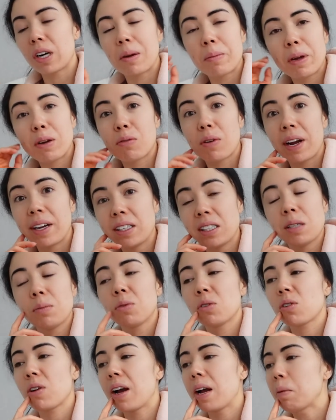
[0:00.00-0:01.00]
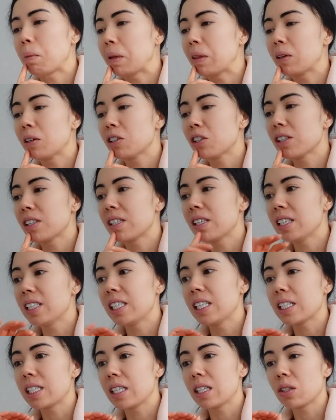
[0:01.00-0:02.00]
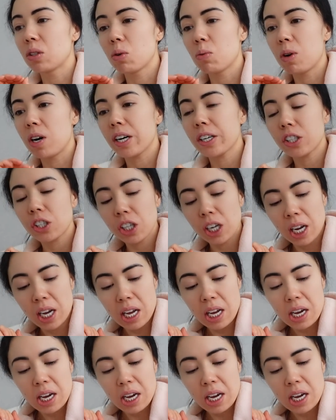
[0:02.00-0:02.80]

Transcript: I made Ryan subscribe, and they're just addicting to watch.